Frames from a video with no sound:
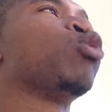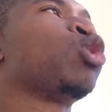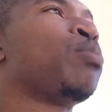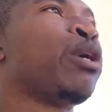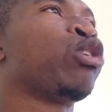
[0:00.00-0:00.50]

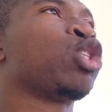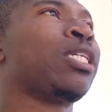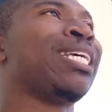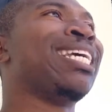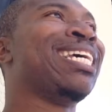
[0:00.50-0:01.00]

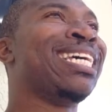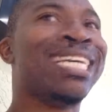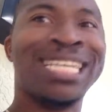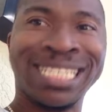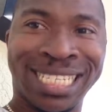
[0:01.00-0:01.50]
spiritually
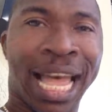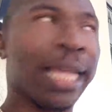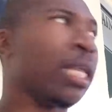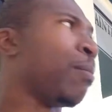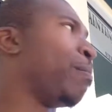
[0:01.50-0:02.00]

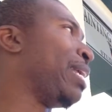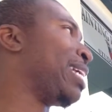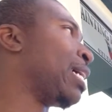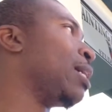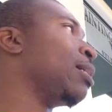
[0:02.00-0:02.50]
silent
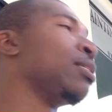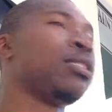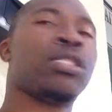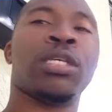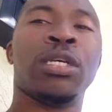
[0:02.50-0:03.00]

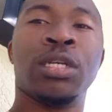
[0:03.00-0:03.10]
because